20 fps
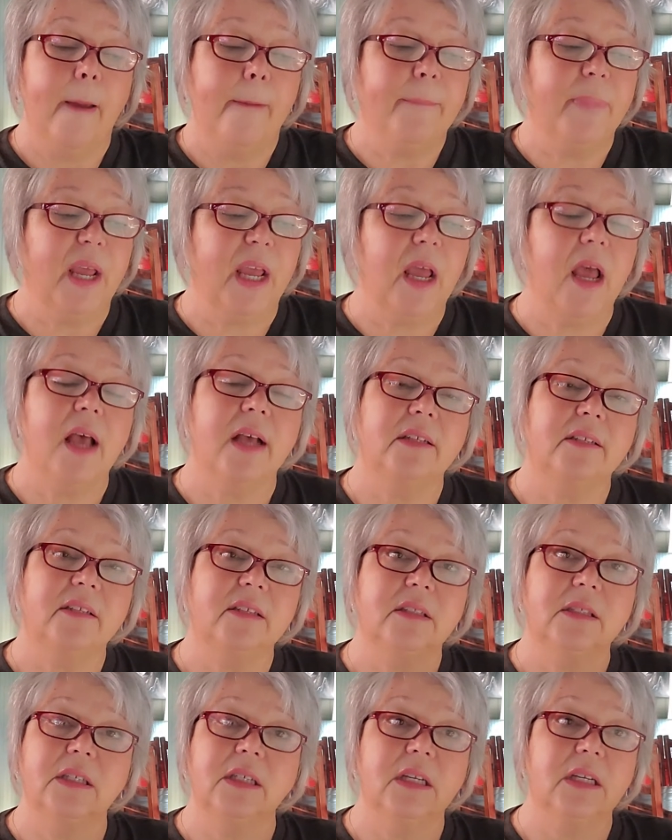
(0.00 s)

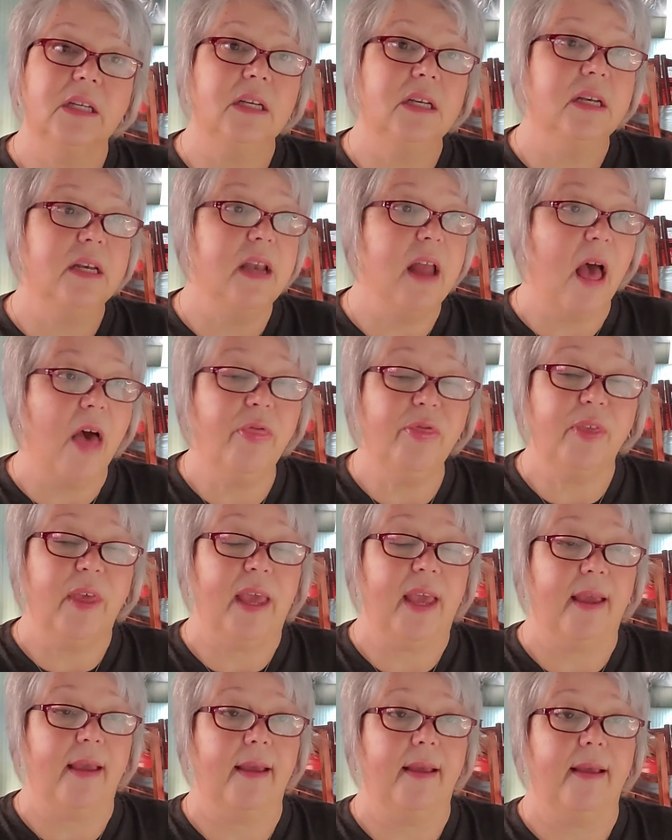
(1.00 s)
because
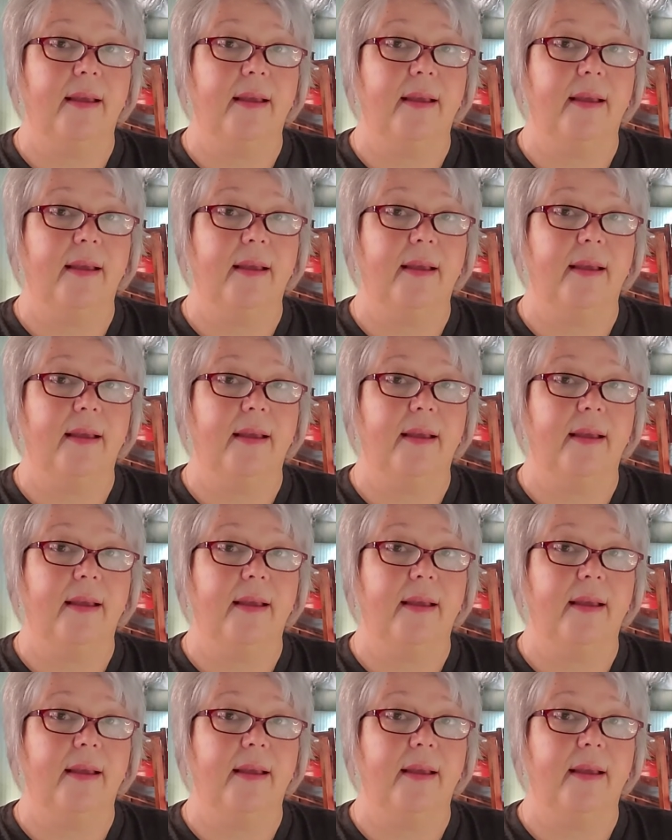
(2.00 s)
nothing,